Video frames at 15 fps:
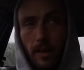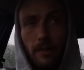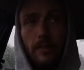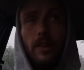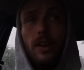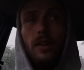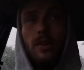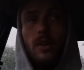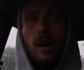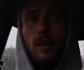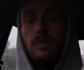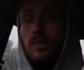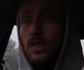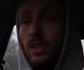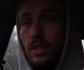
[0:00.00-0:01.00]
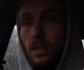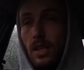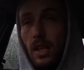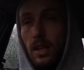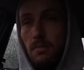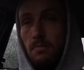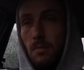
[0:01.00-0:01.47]
I'm just
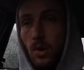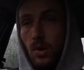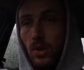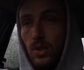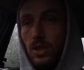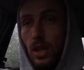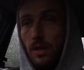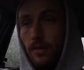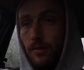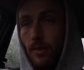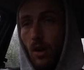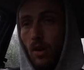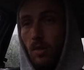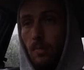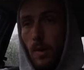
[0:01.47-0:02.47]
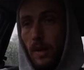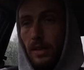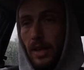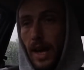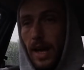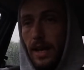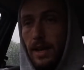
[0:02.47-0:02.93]
going to more so vlog my
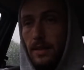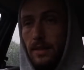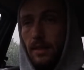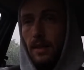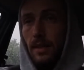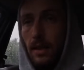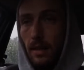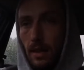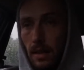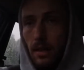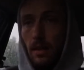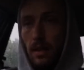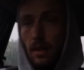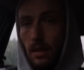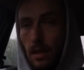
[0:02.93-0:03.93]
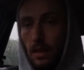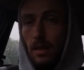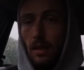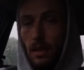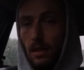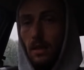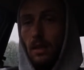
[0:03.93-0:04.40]
days
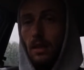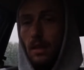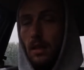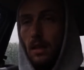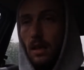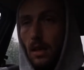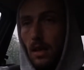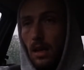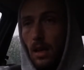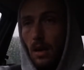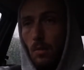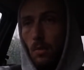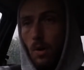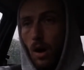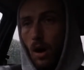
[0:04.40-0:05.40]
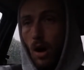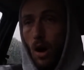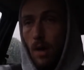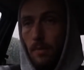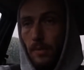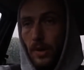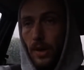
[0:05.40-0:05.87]
and what
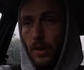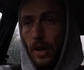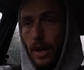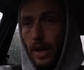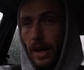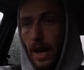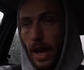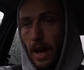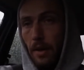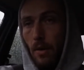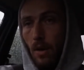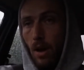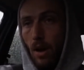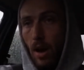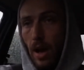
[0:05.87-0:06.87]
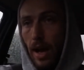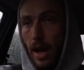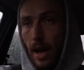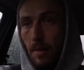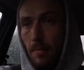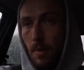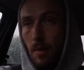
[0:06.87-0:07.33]
I'm doing and how I
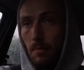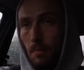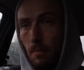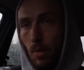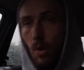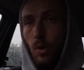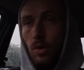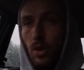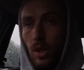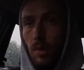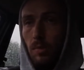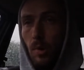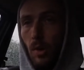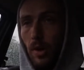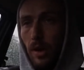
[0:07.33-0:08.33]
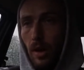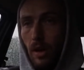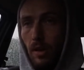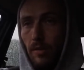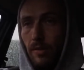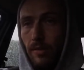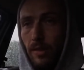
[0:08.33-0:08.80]
am, more to the point of,